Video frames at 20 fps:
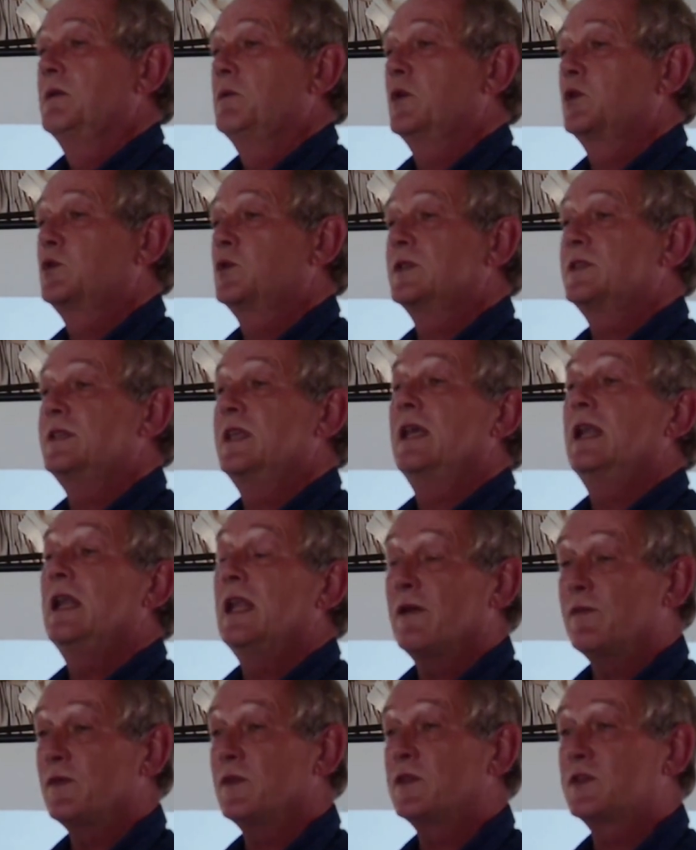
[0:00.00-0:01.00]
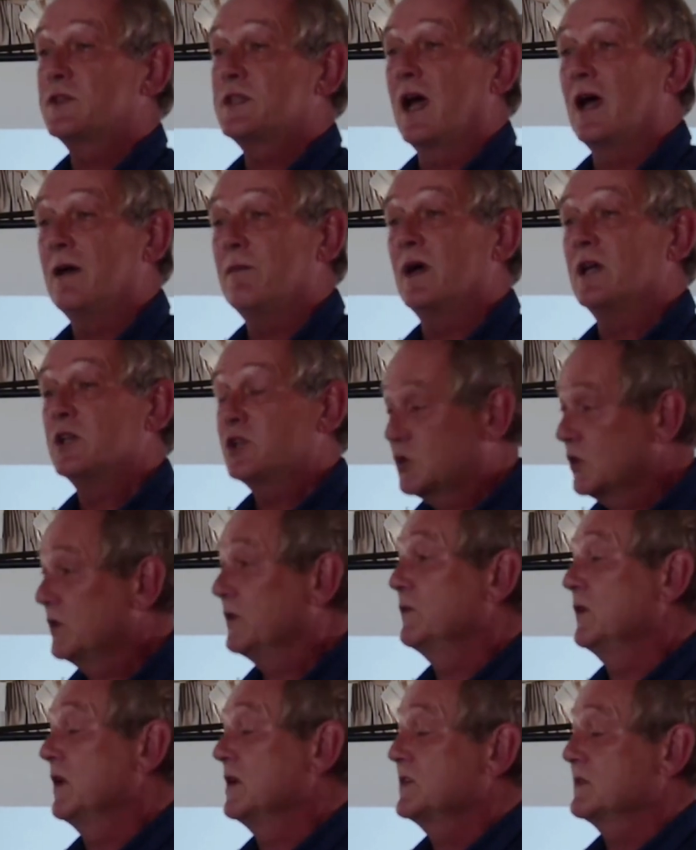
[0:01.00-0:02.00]
which was the 11th time I should
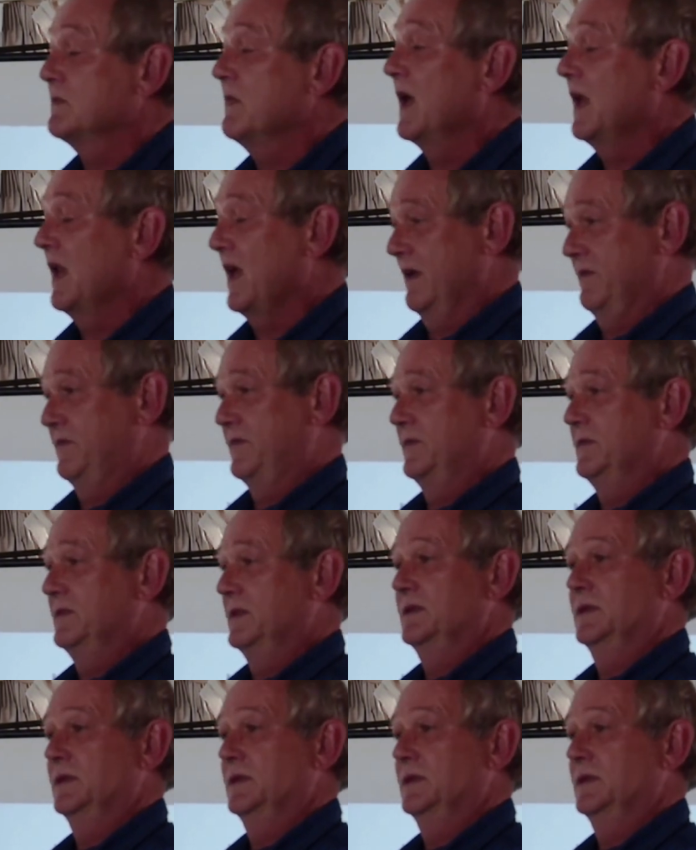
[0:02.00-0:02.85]
have lost my life.